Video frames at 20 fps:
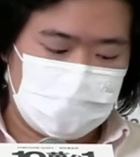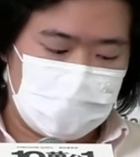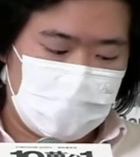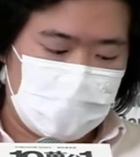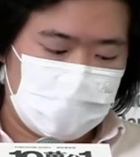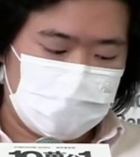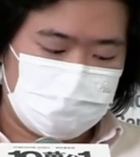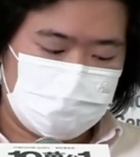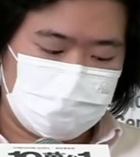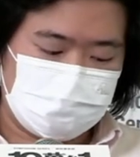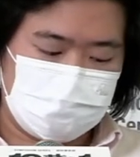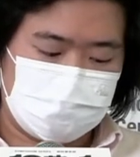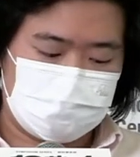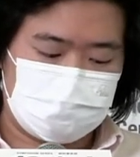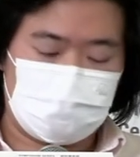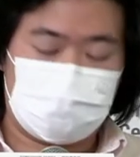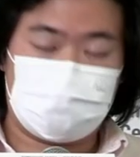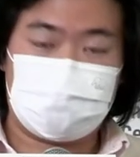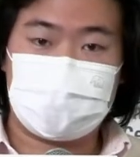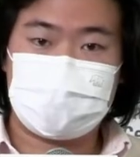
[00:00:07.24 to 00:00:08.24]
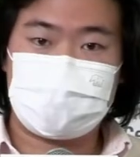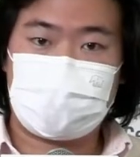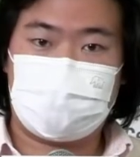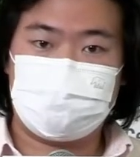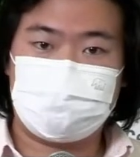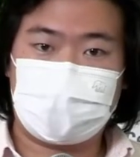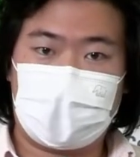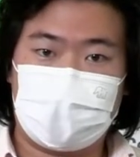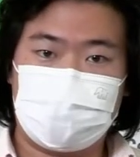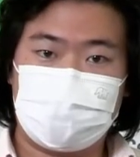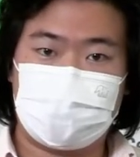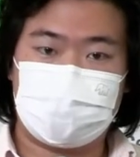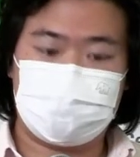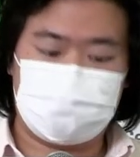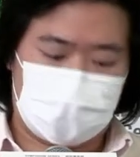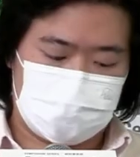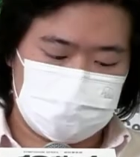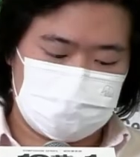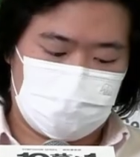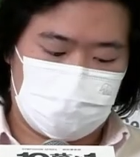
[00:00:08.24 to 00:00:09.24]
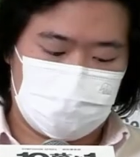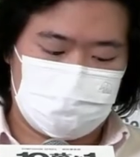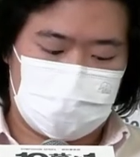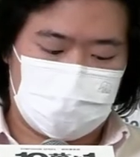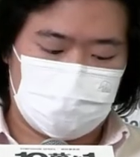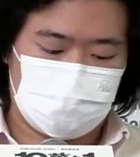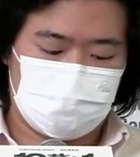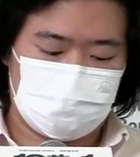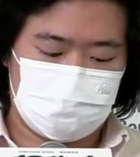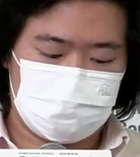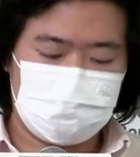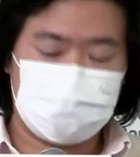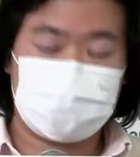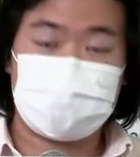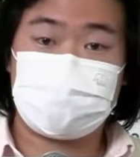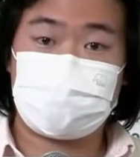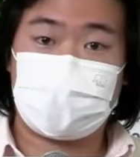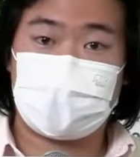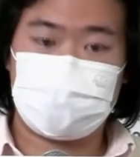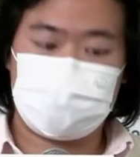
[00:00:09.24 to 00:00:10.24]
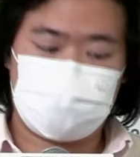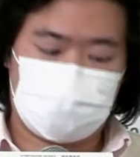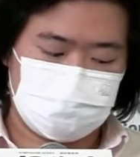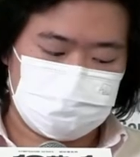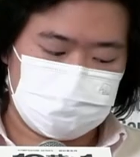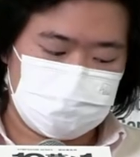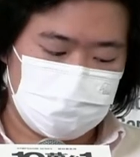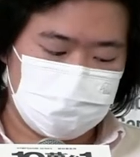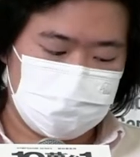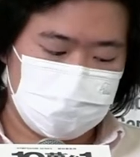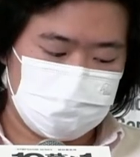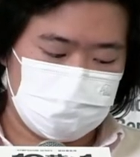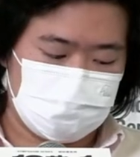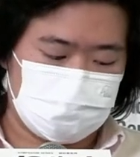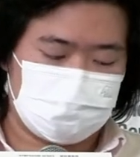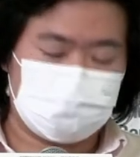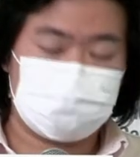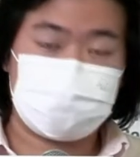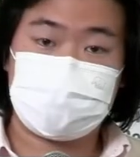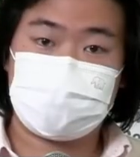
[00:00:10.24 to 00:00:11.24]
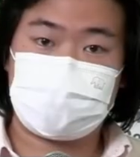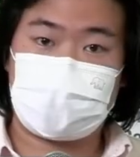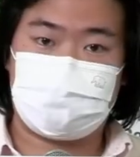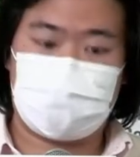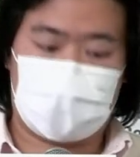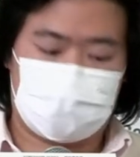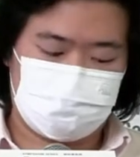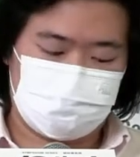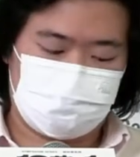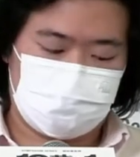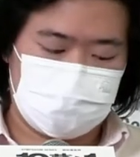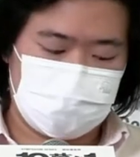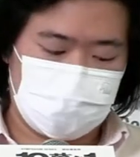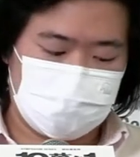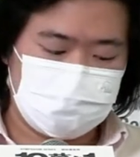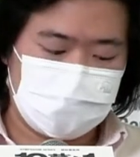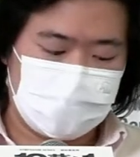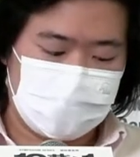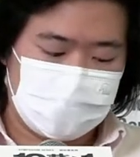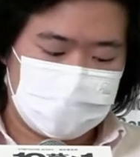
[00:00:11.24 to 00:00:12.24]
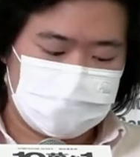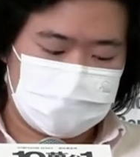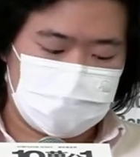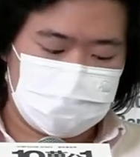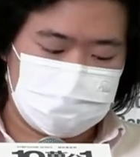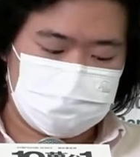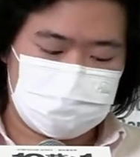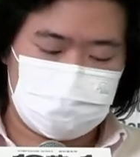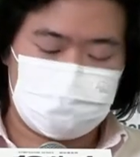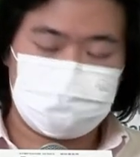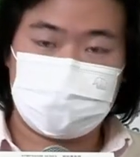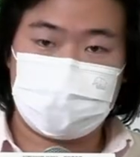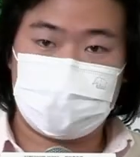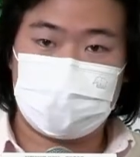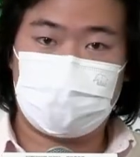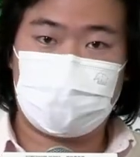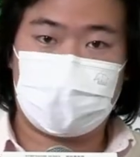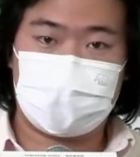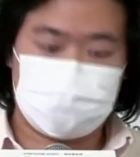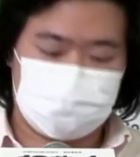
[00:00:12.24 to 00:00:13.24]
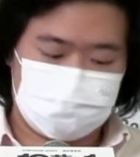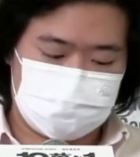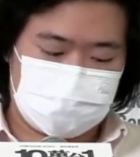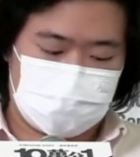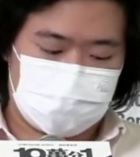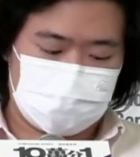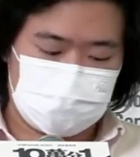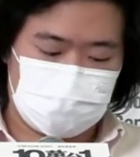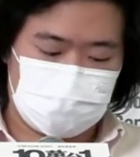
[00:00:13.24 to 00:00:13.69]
Hello, everyone. Welcome to One from 100,000 Social Innovation Symposium.